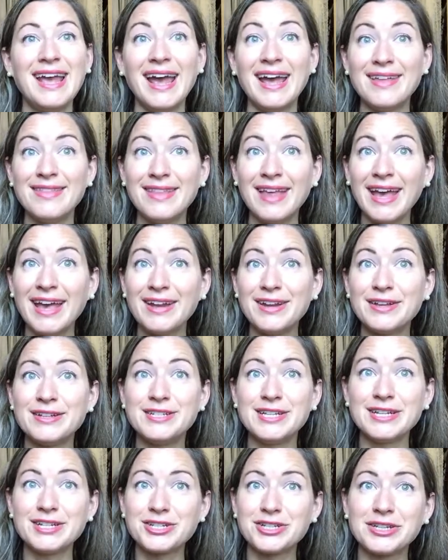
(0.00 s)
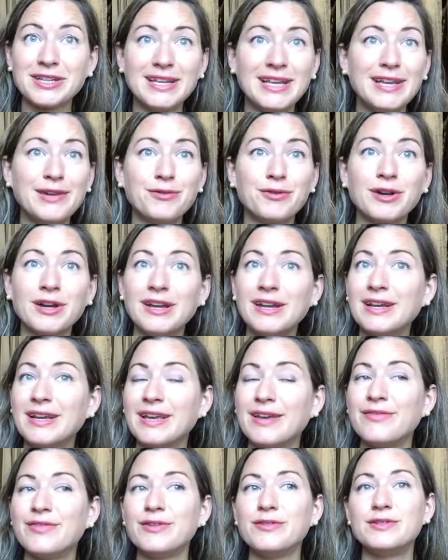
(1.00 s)
And then additionally, we're going to
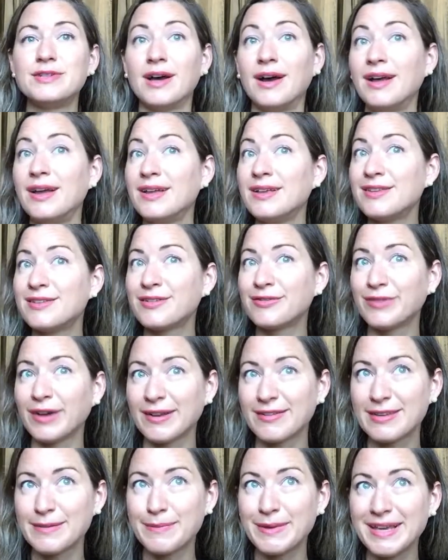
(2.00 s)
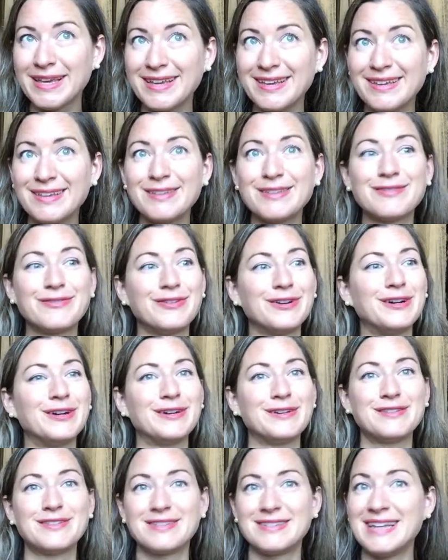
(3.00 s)
give you tons of recipes for
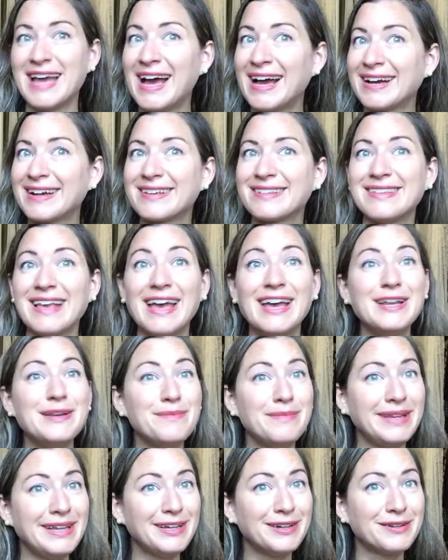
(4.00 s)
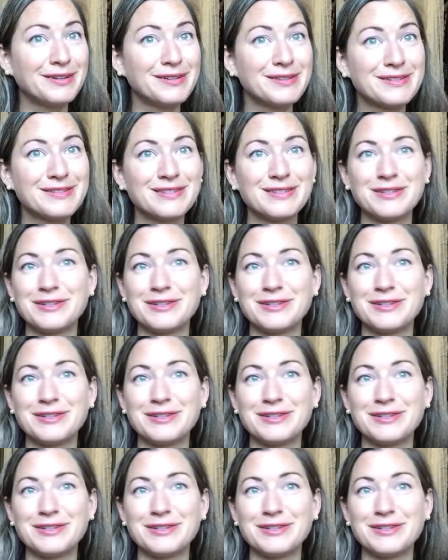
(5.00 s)
snacks and meals.